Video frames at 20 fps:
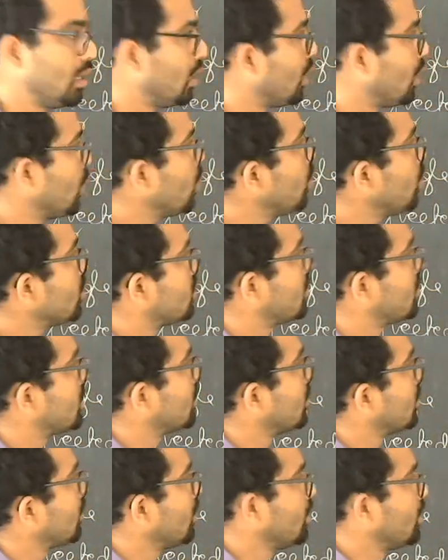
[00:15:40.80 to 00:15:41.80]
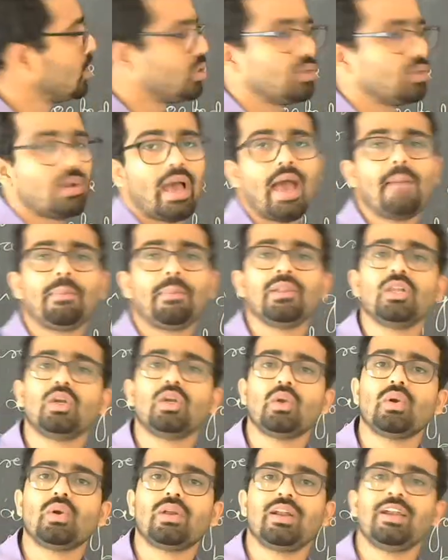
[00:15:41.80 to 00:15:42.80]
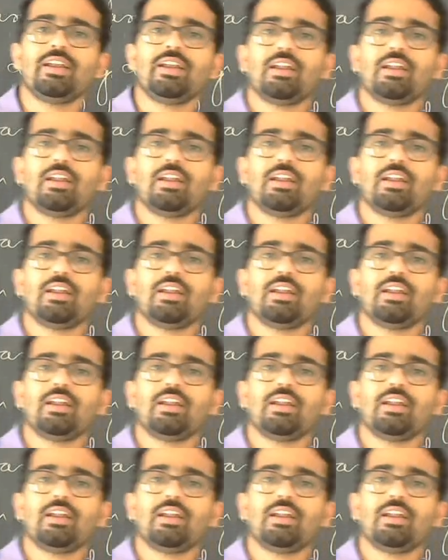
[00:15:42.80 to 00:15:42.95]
rules to happen the total